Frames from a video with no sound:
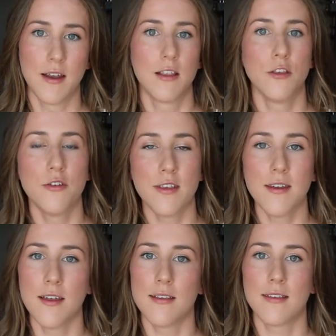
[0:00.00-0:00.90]
and
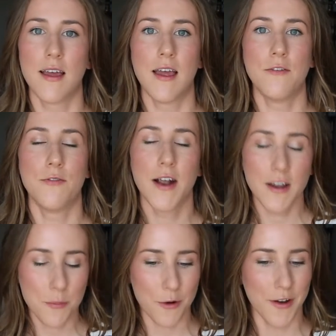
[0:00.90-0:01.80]
leucine is a very
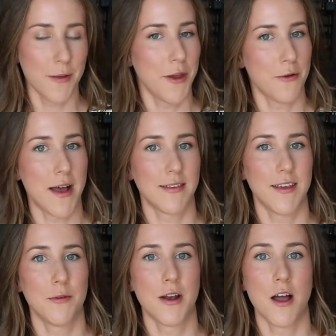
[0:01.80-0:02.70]
important amino
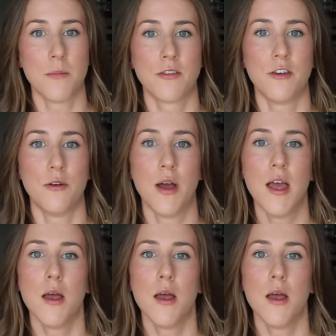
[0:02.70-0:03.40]
acid when it comes to